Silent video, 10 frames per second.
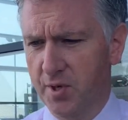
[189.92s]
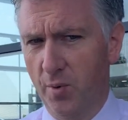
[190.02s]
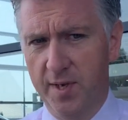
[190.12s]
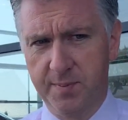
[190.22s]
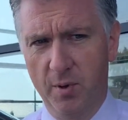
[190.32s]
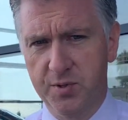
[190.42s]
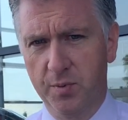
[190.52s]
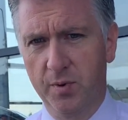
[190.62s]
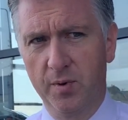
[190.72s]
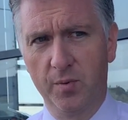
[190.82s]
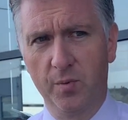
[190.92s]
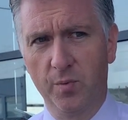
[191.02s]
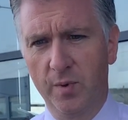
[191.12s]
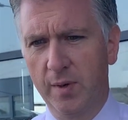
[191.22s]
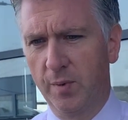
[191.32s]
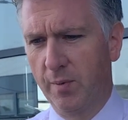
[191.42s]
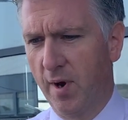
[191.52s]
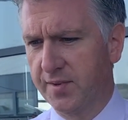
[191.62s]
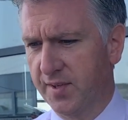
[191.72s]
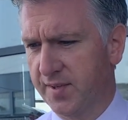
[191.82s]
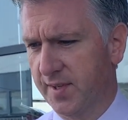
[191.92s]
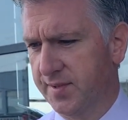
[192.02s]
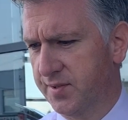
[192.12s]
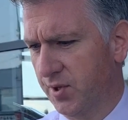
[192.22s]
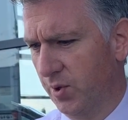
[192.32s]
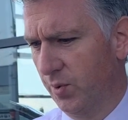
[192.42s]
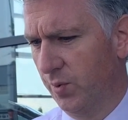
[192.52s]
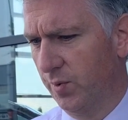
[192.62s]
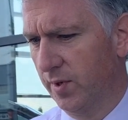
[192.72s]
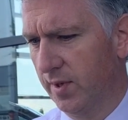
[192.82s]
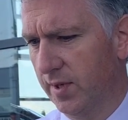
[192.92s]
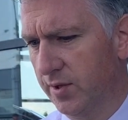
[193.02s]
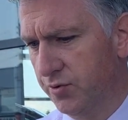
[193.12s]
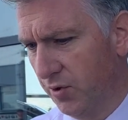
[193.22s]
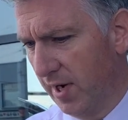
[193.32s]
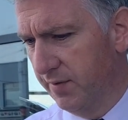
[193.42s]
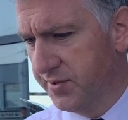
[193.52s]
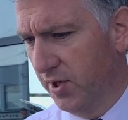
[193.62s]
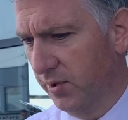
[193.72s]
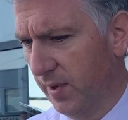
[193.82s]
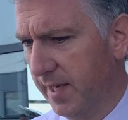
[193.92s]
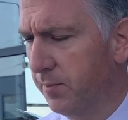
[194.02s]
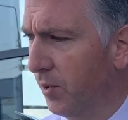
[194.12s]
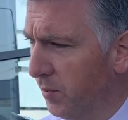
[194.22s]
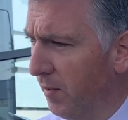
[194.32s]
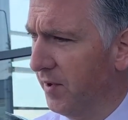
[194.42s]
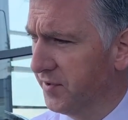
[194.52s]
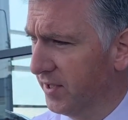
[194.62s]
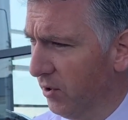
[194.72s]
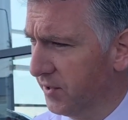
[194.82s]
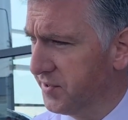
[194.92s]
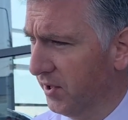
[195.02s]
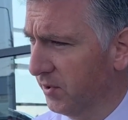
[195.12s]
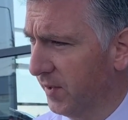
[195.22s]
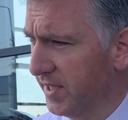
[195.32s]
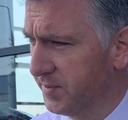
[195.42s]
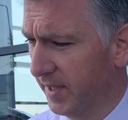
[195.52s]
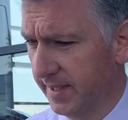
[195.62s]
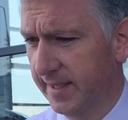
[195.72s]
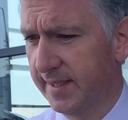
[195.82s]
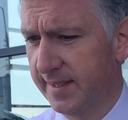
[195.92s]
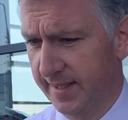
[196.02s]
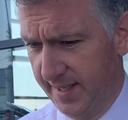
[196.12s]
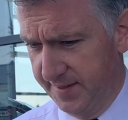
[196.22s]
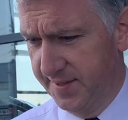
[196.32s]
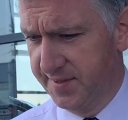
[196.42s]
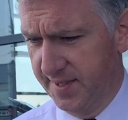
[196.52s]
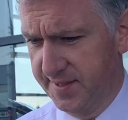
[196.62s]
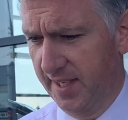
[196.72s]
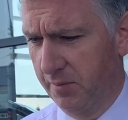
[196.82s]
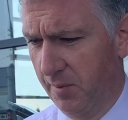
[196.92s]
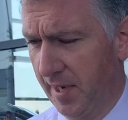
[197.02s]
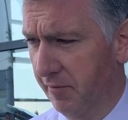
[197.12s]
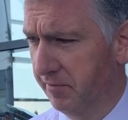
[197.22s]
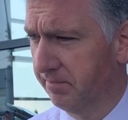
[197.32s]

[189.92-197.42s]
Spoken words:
So I suppose we wanted it to drive a certain way, but we wanted to look a certain way as well, and this is exactly what we have.